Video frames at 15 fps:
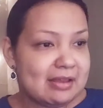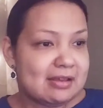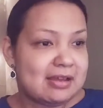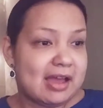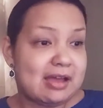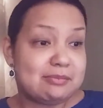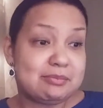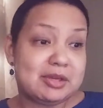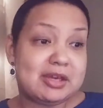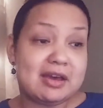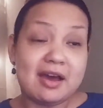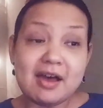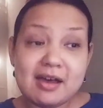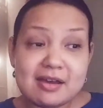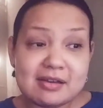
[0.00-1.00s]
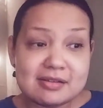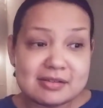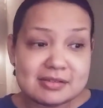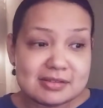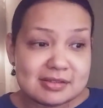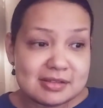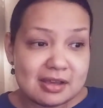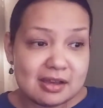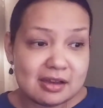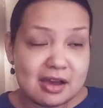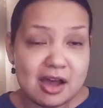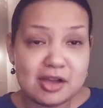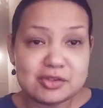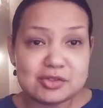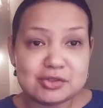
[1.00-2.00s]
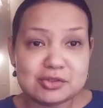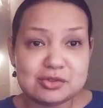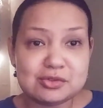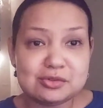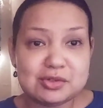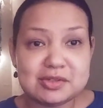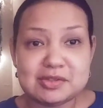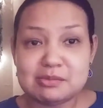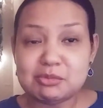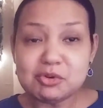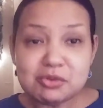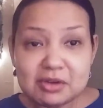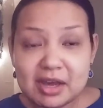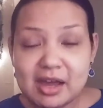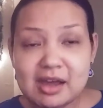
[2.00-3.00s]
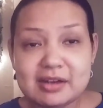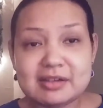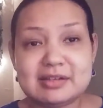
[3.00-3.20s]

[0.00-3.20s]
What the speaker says: And because Khonshu is the moon god,